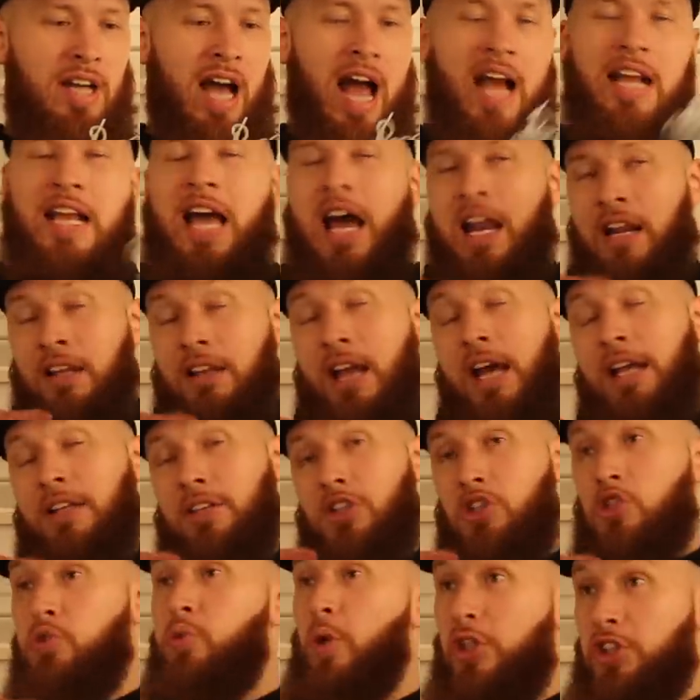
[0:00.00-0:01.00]
I kind of
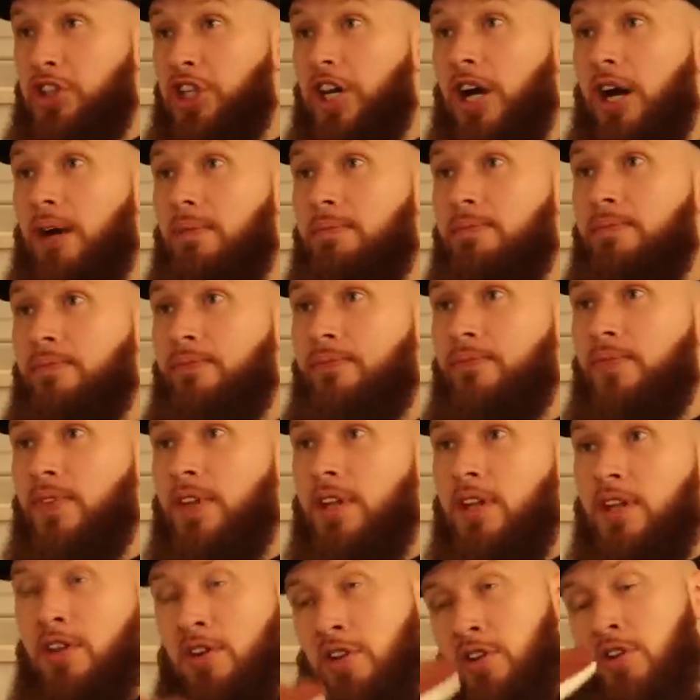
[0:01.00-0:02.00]
like to switch it up.
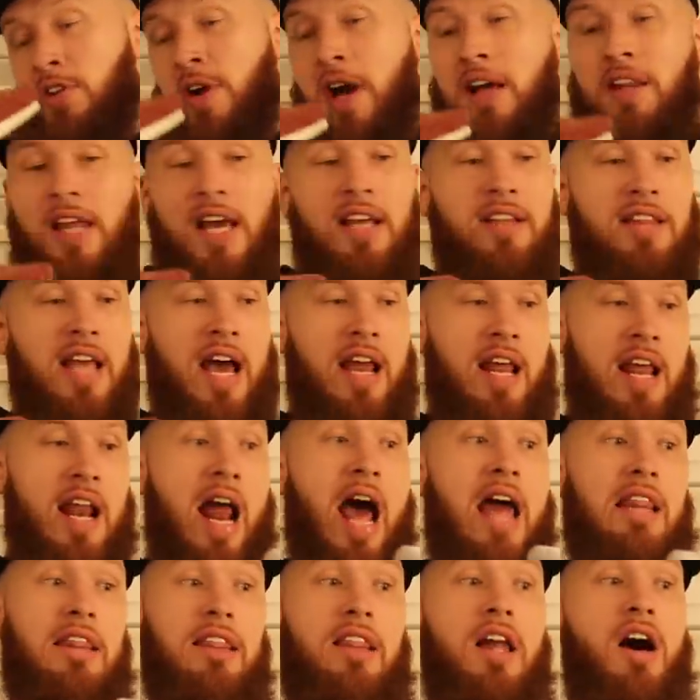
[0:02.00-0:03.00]
You know, you know, I like that,
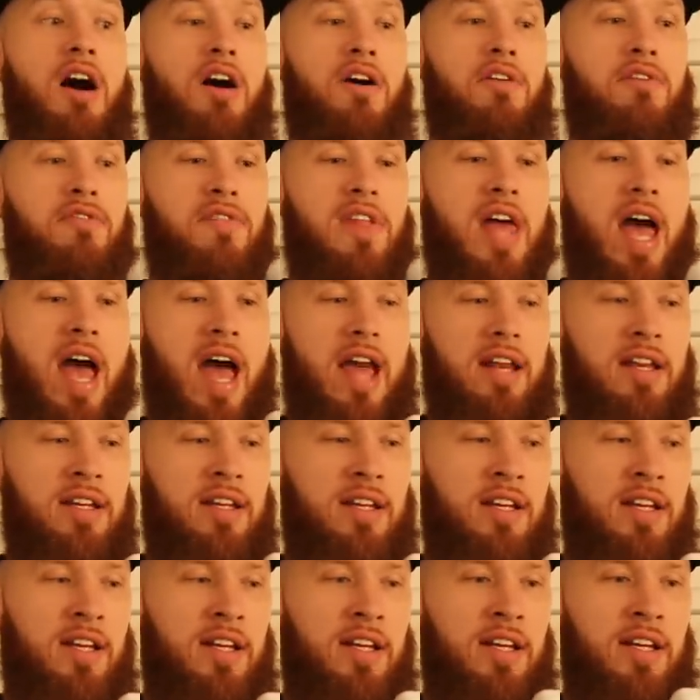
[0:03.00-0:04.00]
and I love that